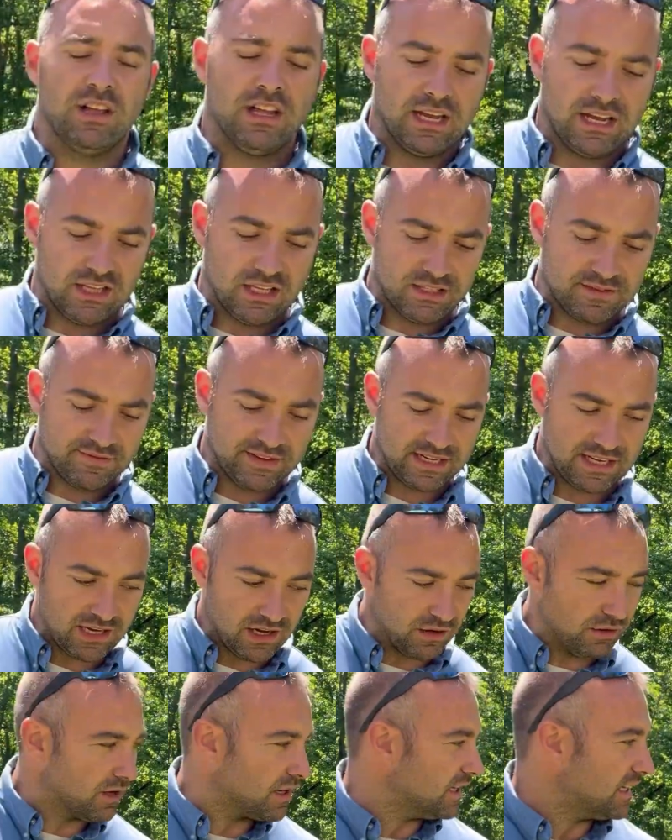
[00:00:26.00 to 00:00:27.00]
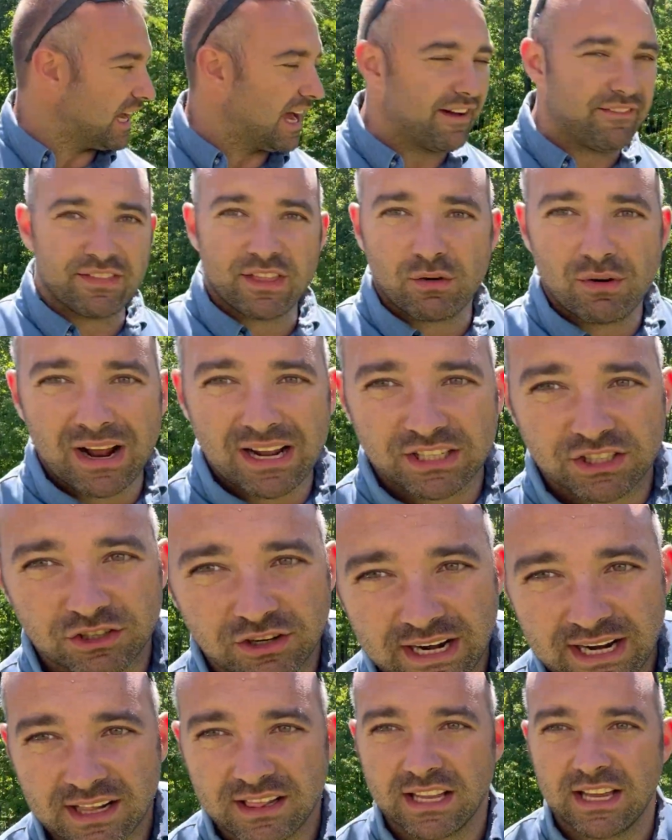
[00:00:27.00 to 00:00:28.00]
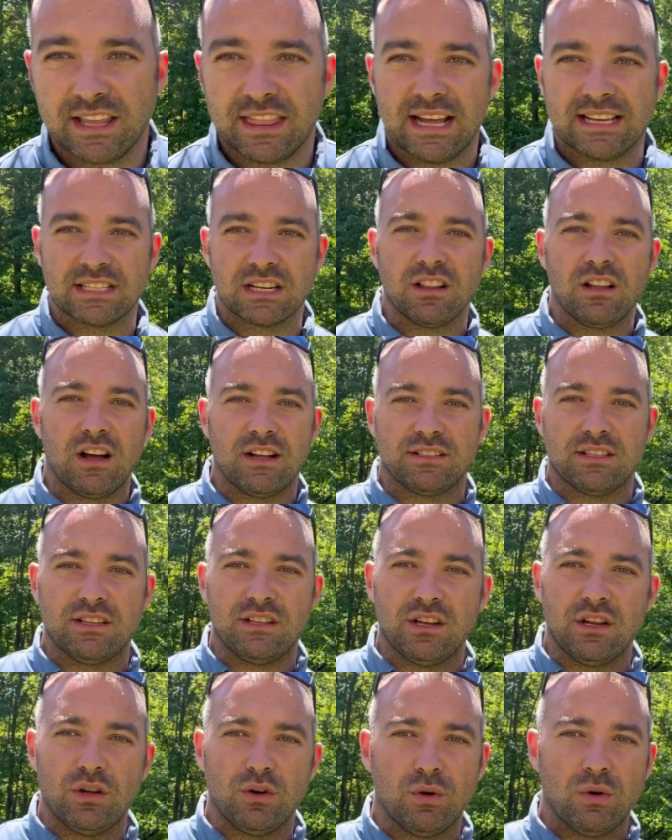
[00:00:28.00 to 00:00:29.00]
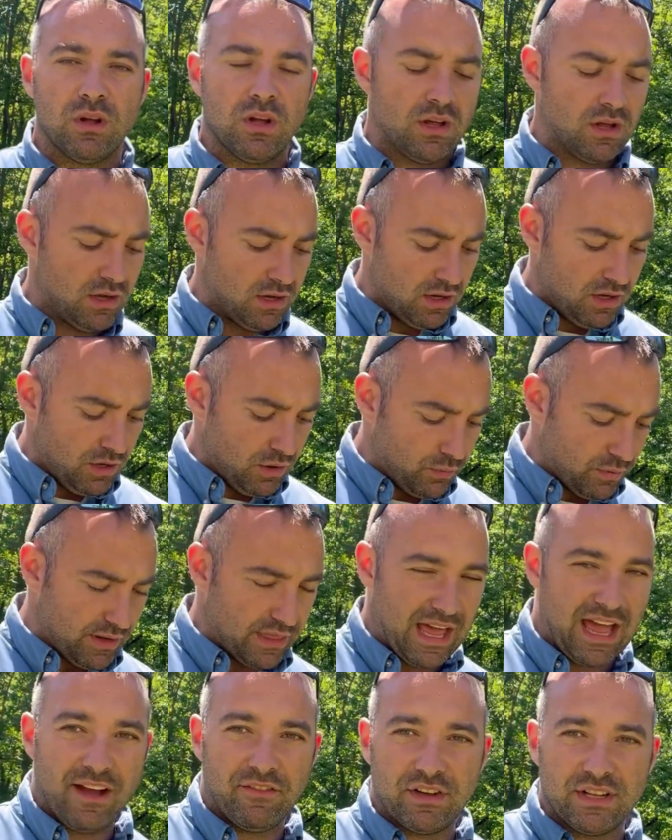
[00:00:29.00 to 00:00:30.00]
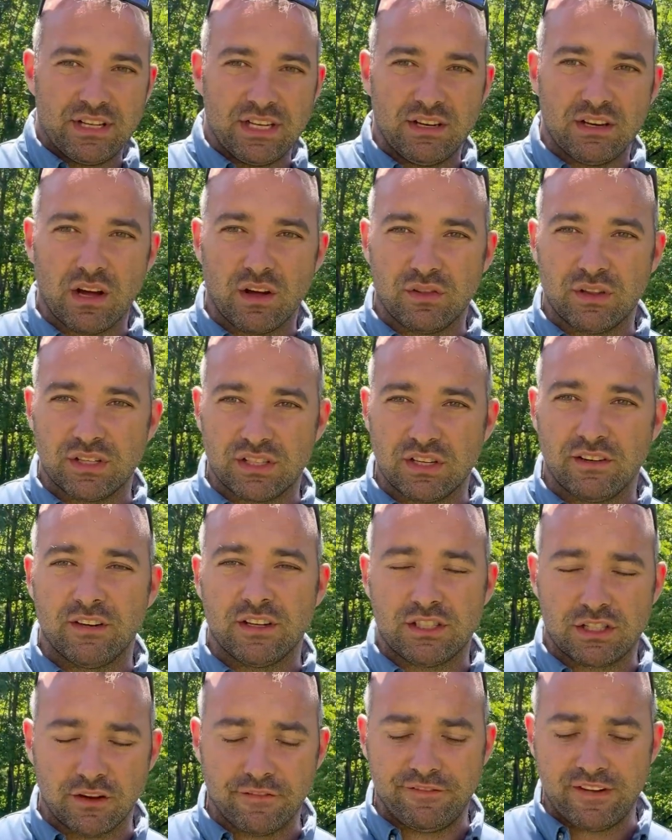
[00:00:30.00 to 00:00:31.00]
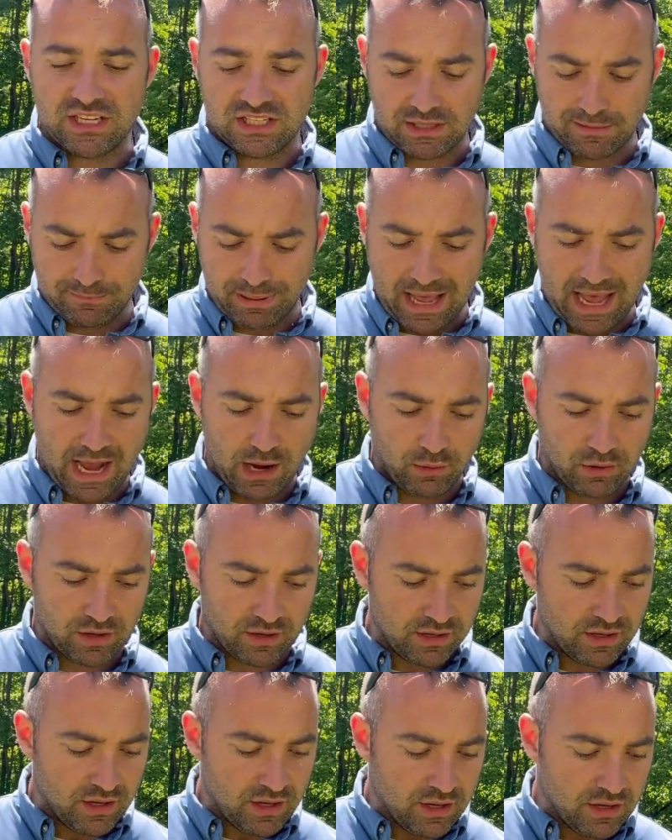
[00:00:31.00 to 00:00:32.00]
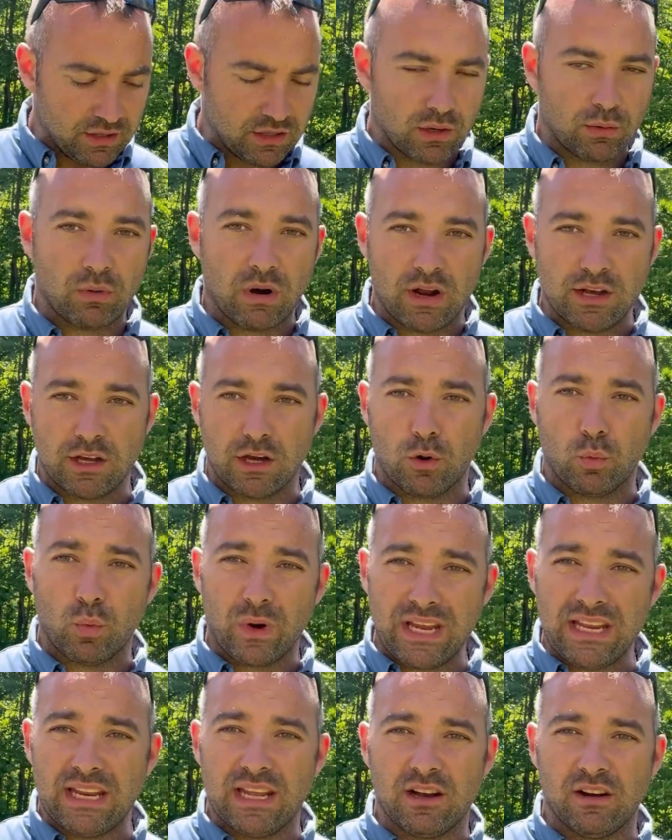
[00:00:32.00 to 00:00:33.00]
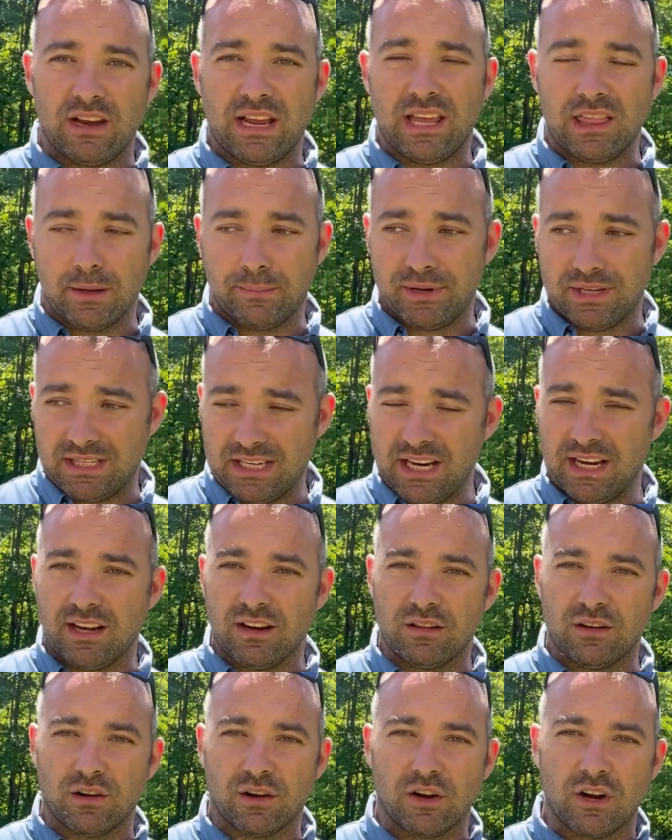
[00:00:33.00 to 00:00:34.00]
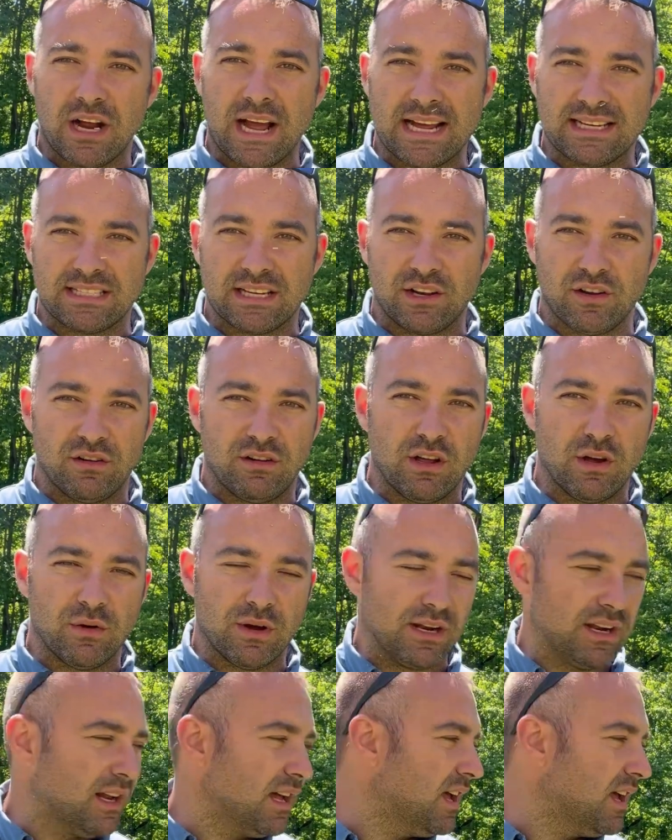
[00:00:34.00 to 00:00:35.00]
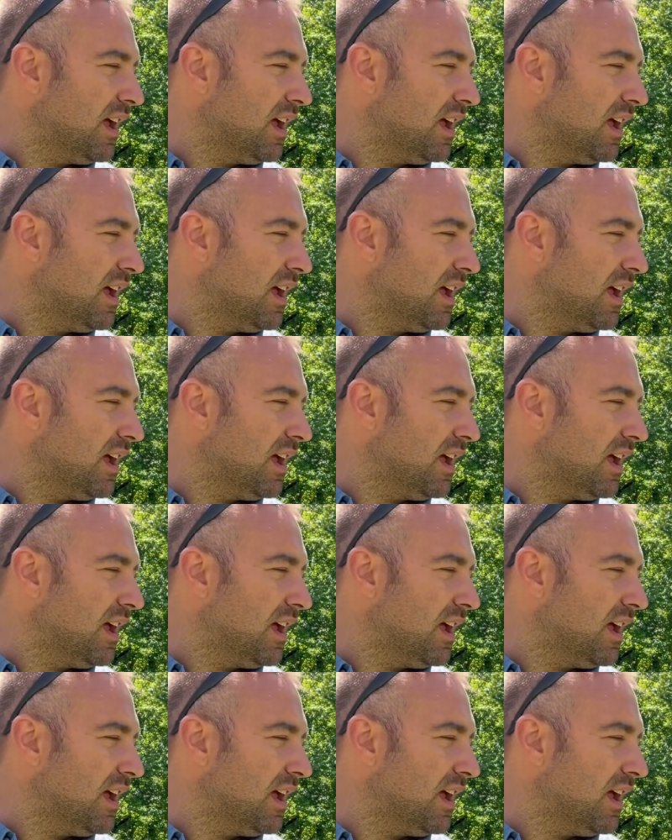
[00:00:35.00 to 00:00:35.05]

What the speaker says: in this video, because having the right string length has a lot to do with having, you know, the sufficient power to run your weed eater in the particular grass that you're doing.